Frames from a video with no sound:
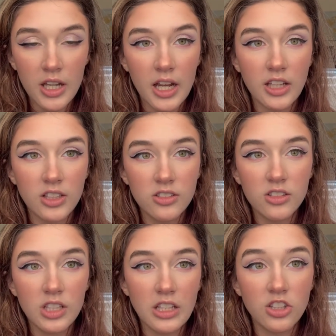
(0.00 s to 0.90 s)
and this is
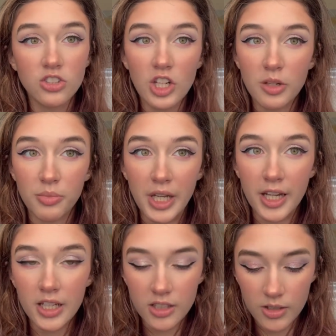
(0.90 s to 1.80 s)
in the shade
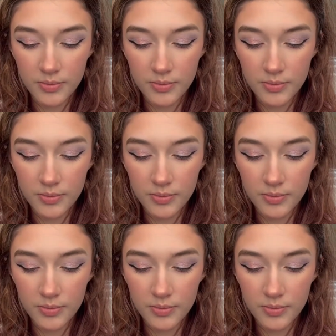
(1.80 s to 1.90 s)
Black.